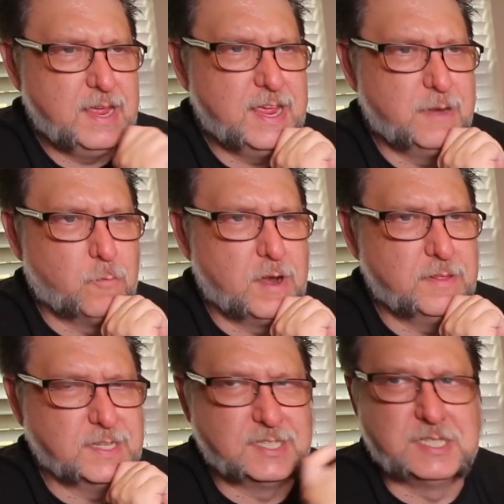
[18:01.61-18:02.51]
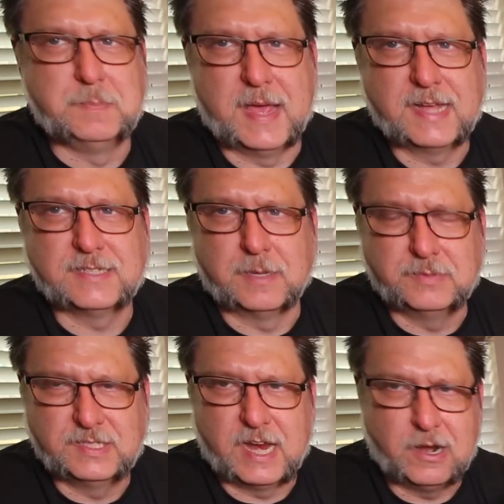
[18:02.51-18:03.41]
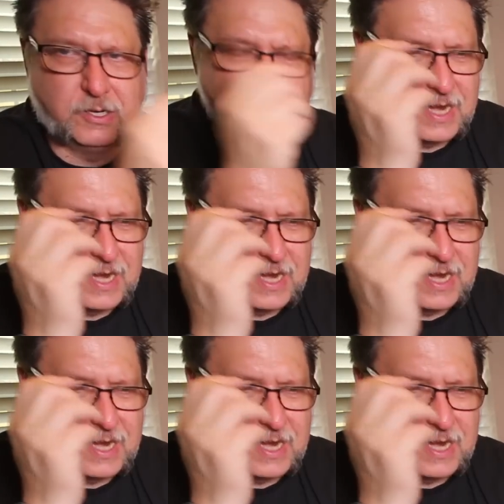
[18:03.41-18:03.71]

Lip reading: in one of the specs upstairs,